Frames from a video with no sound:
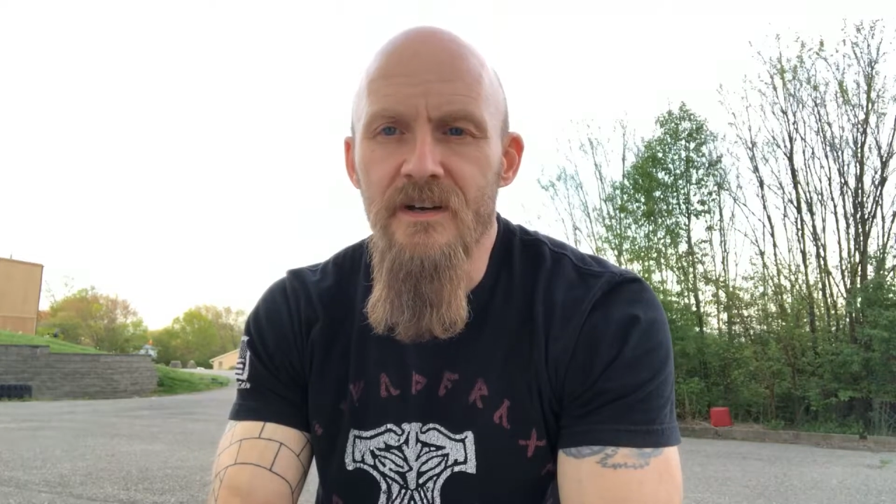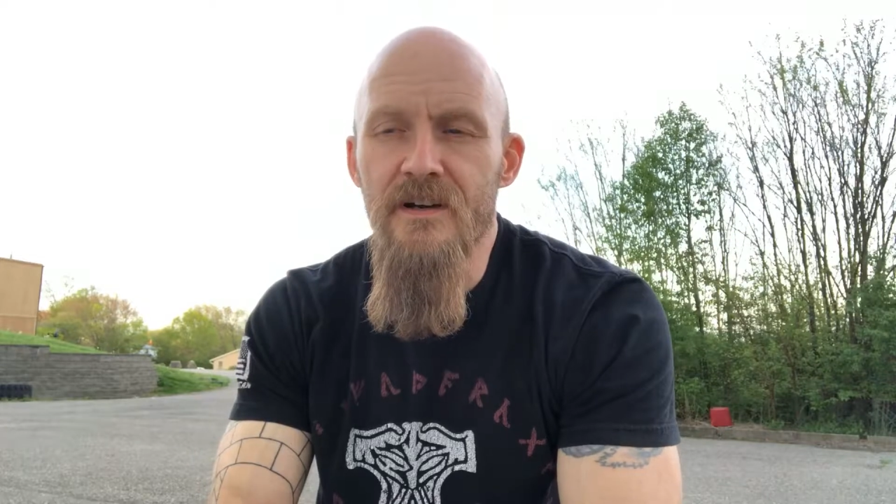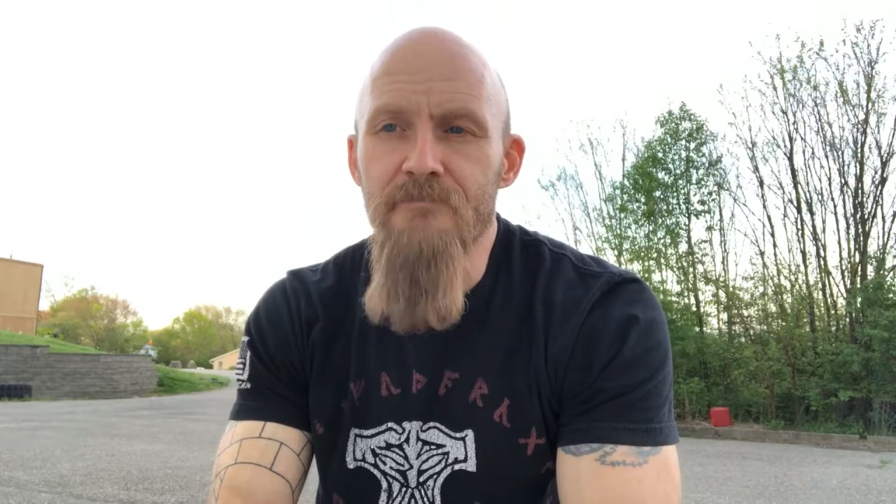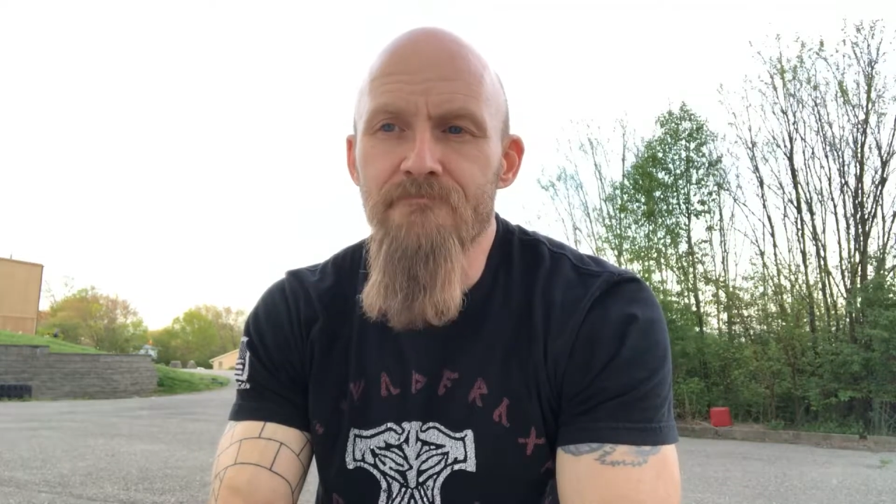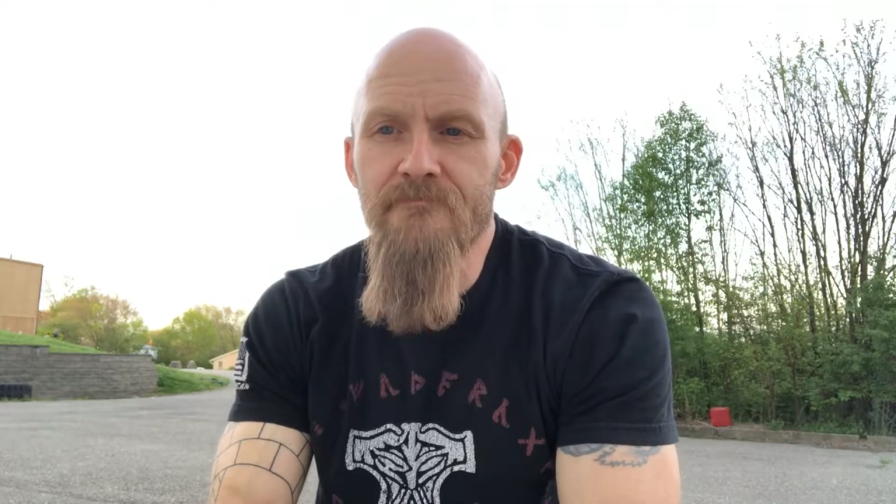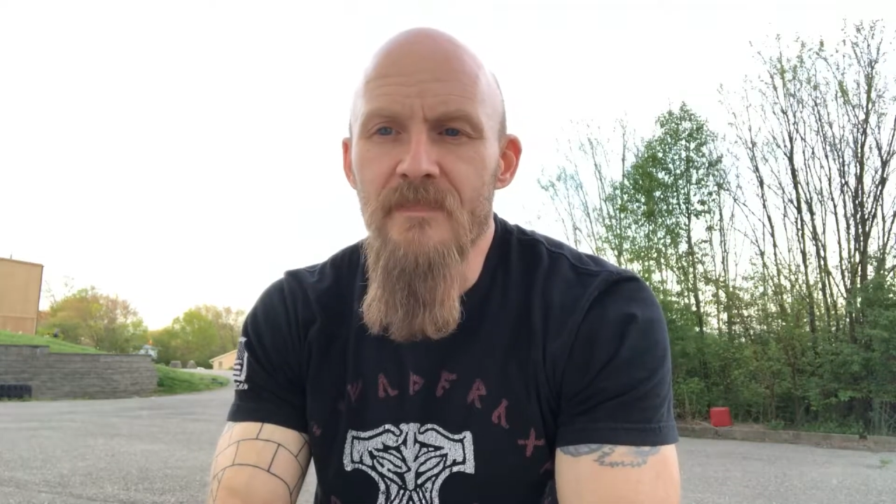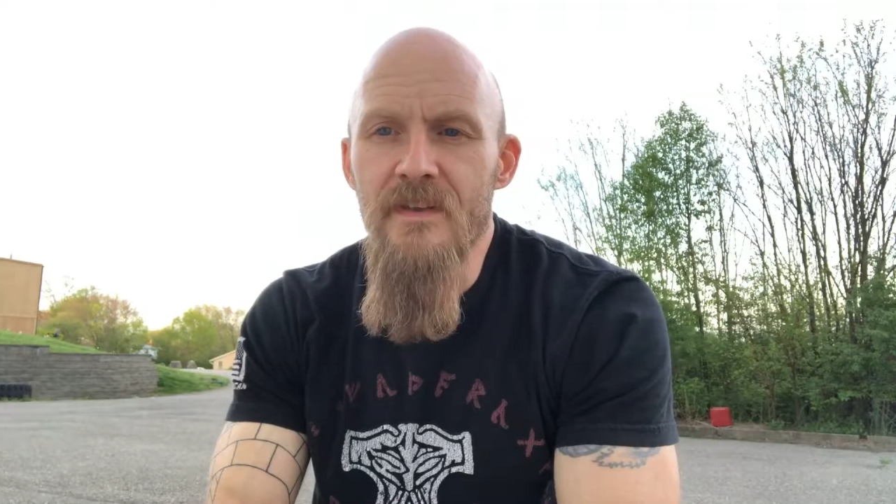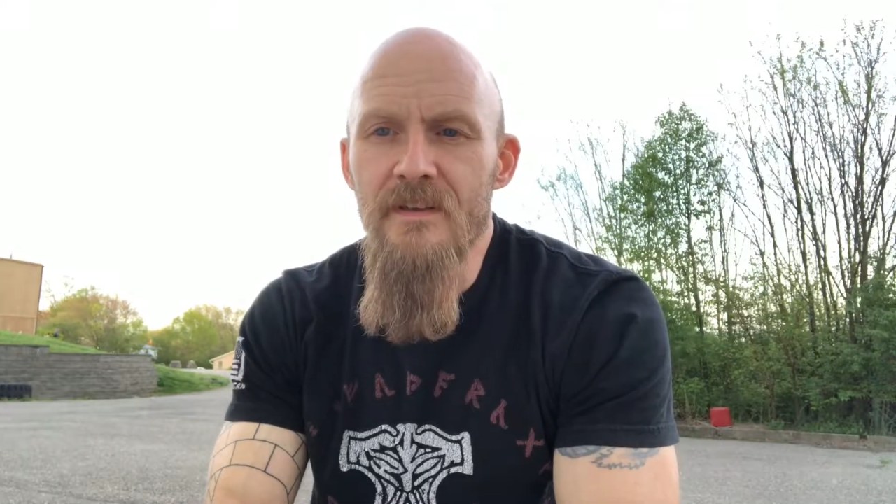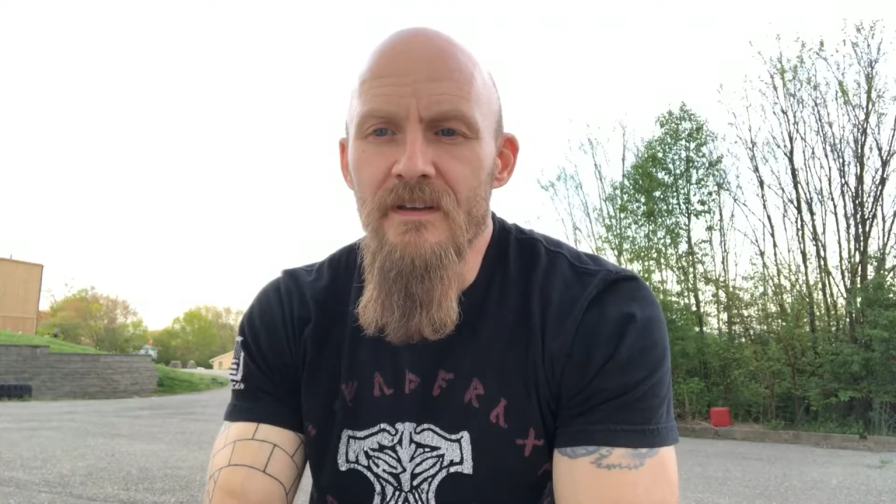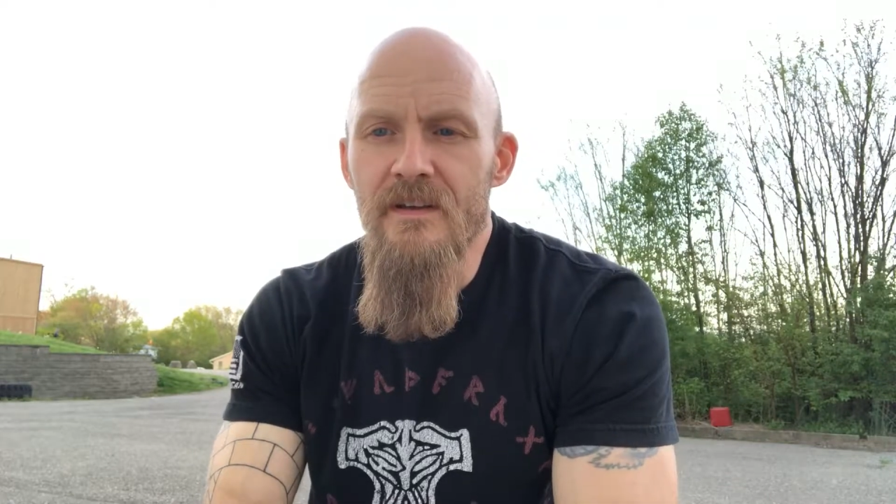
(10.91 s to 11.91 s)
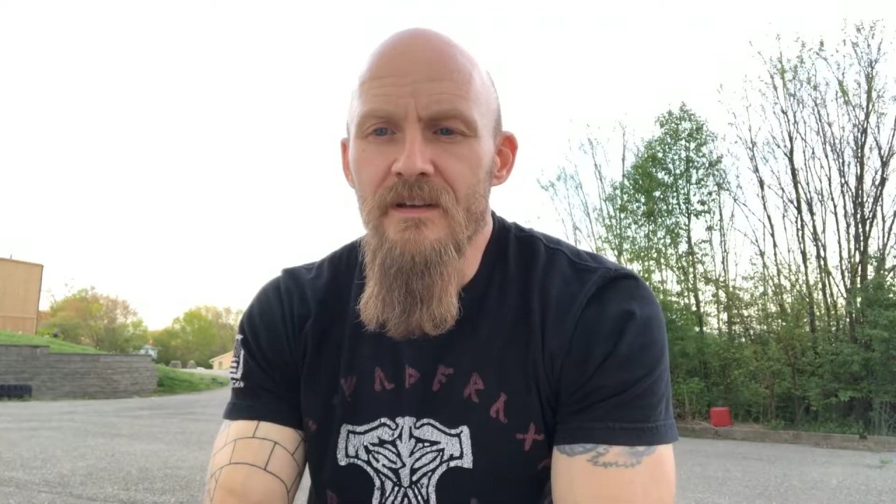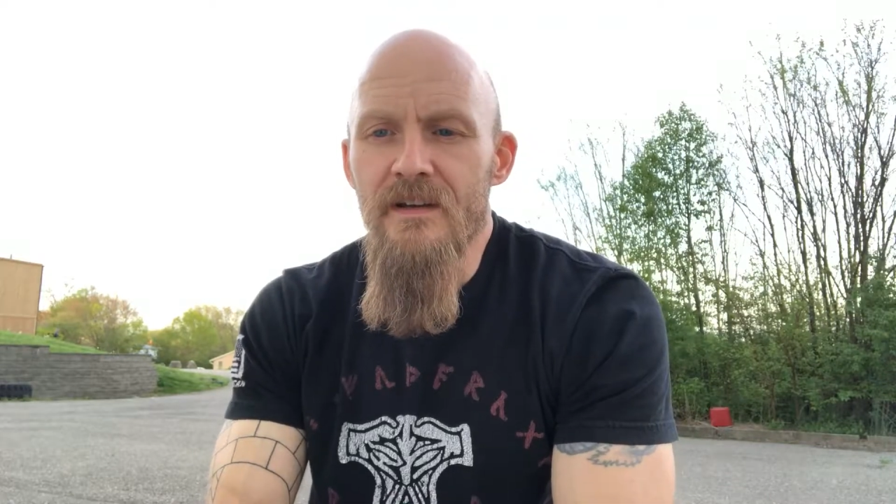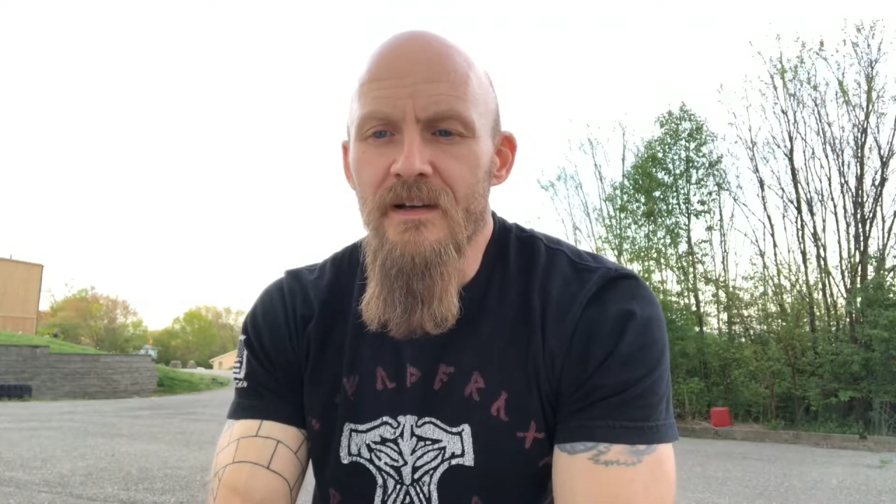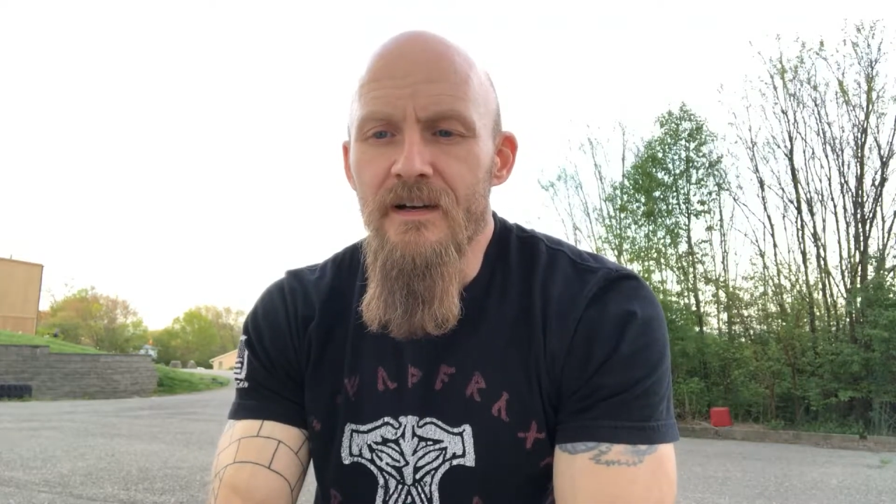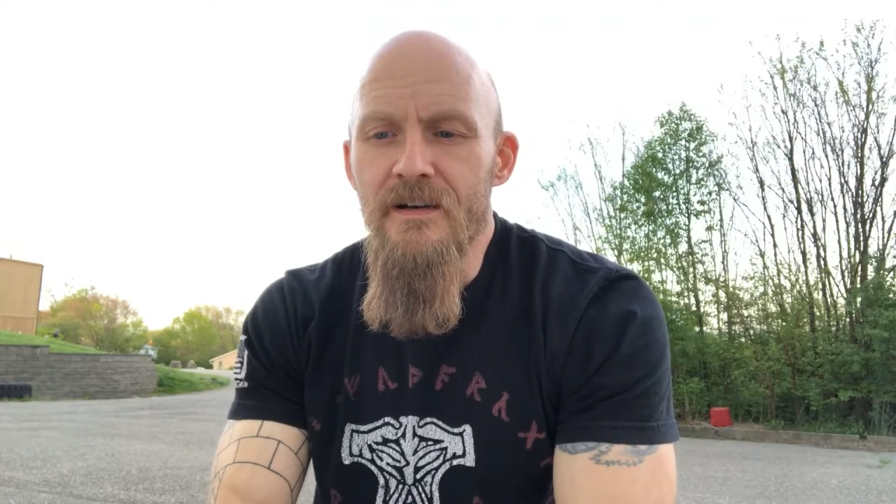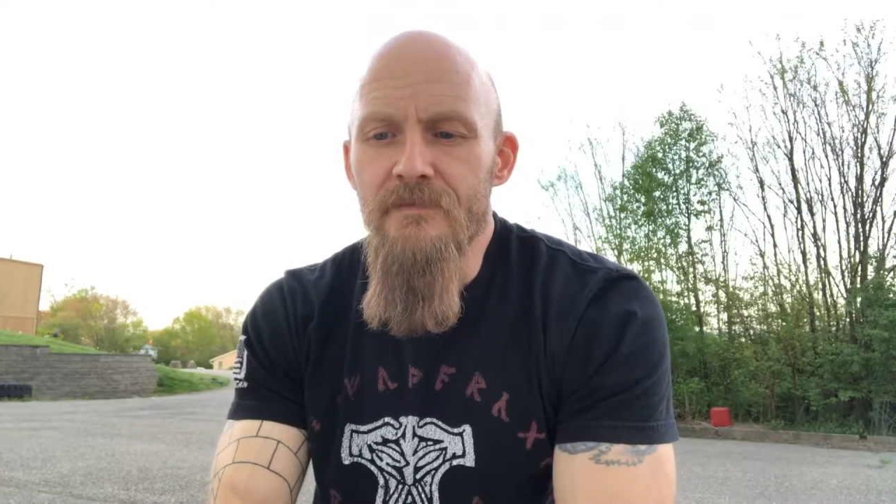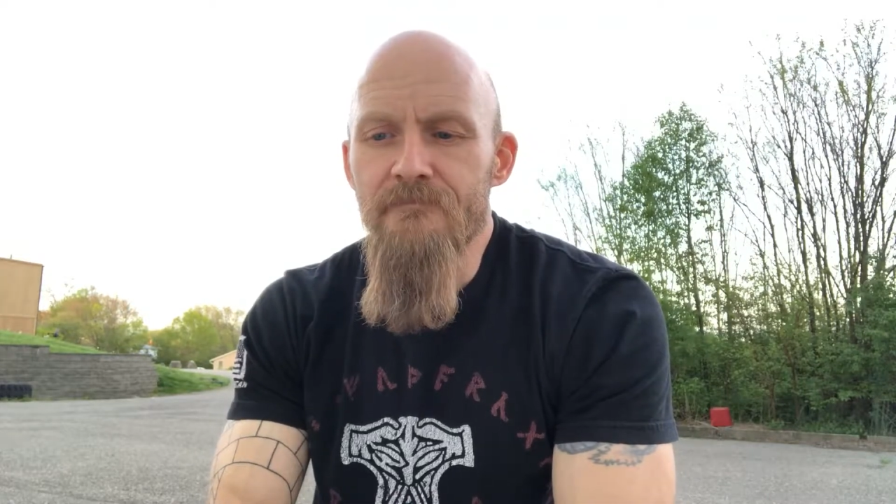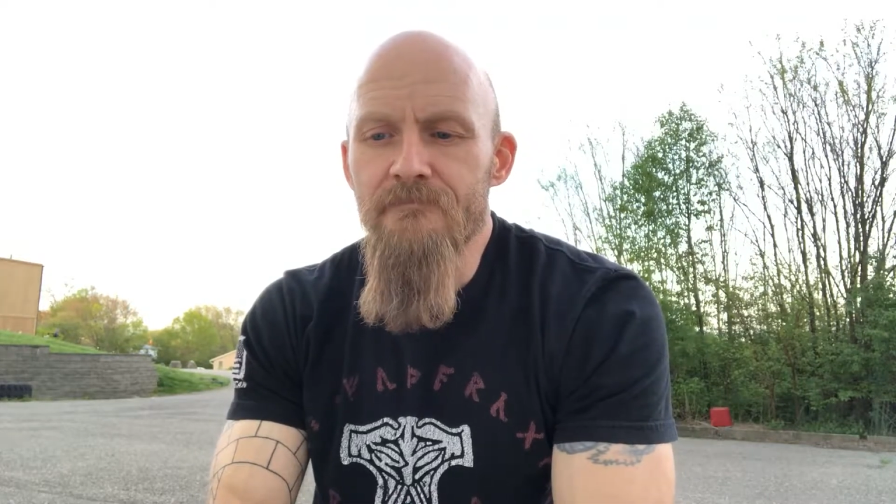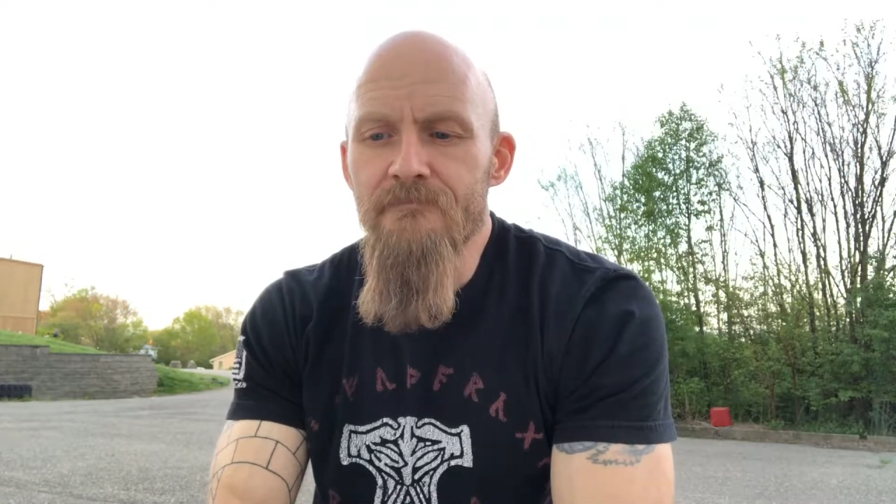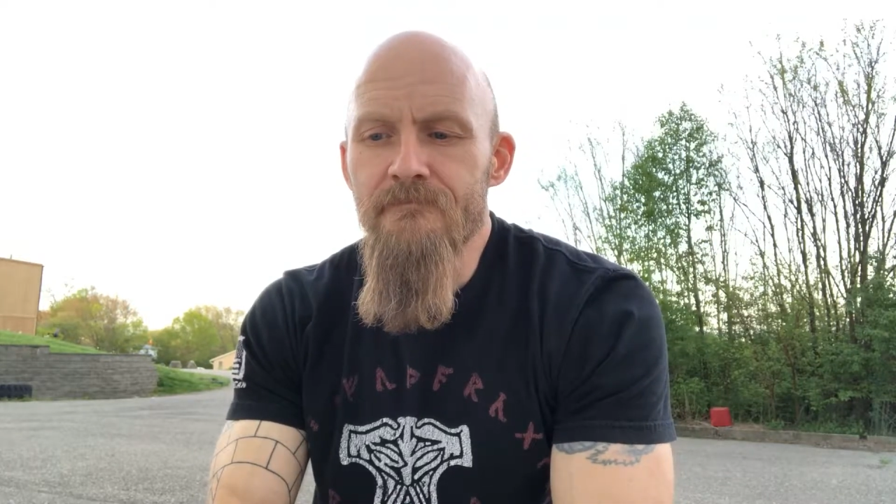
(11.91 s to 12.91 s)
job. Um,